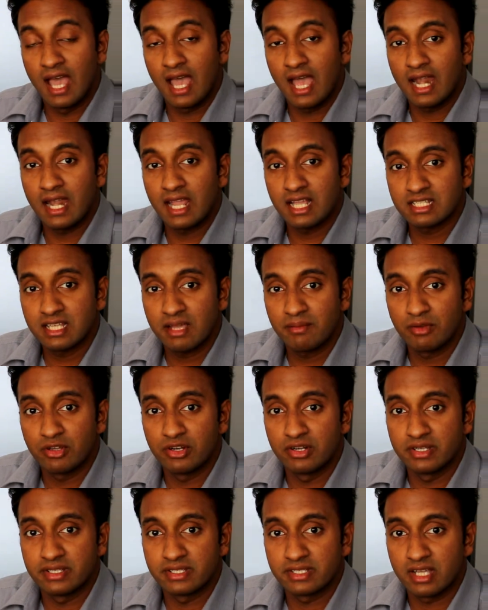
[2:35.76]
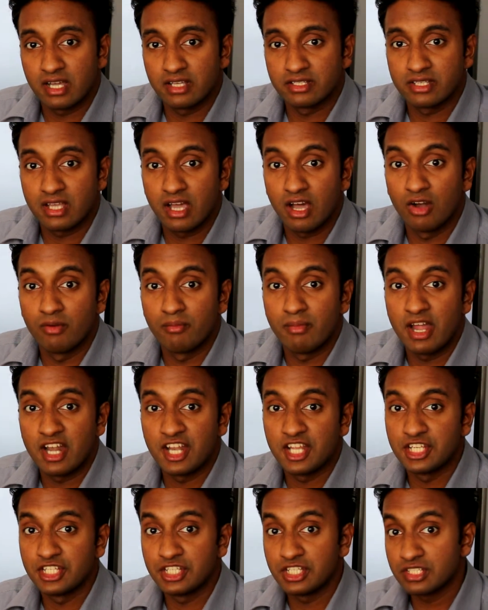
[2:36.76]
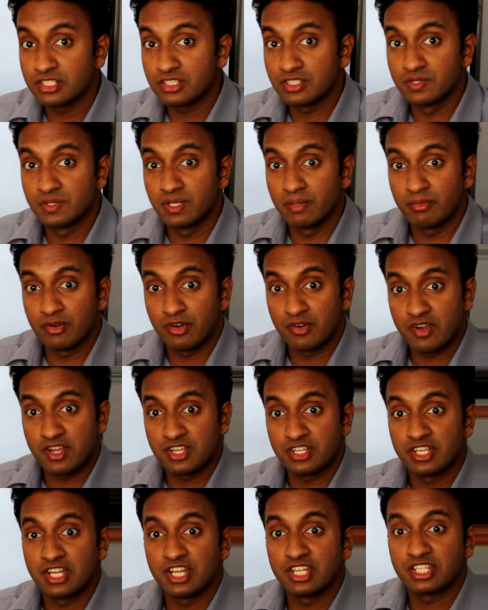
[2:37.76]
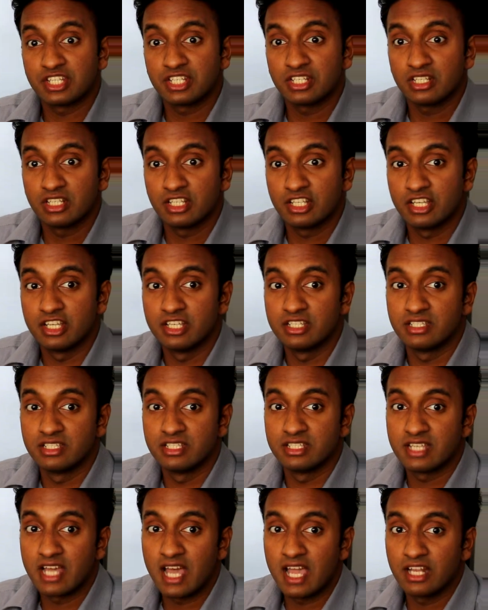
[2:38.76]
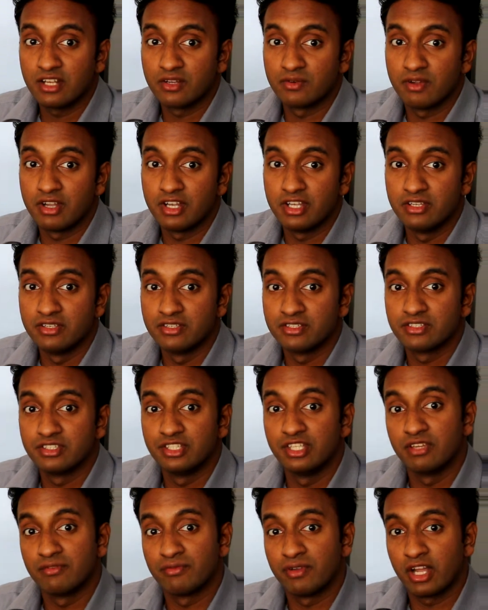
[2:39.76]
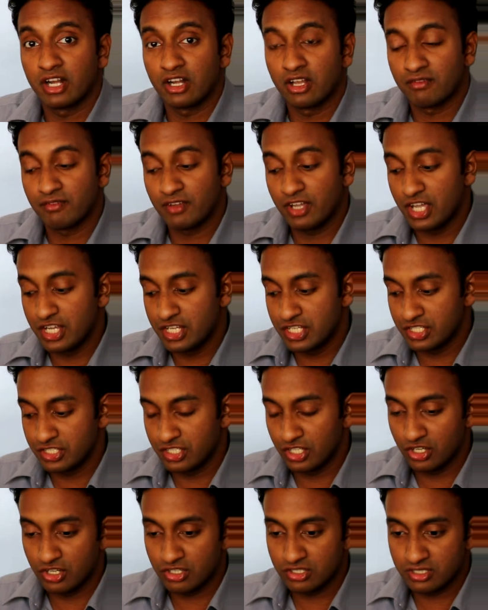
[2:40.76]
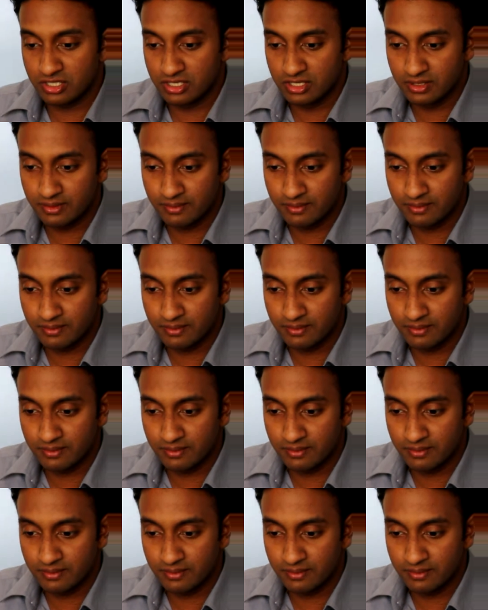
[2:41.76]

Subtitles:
And next I'm going to discuss how managers' remuneration is designed to reduce the effect of agency cost.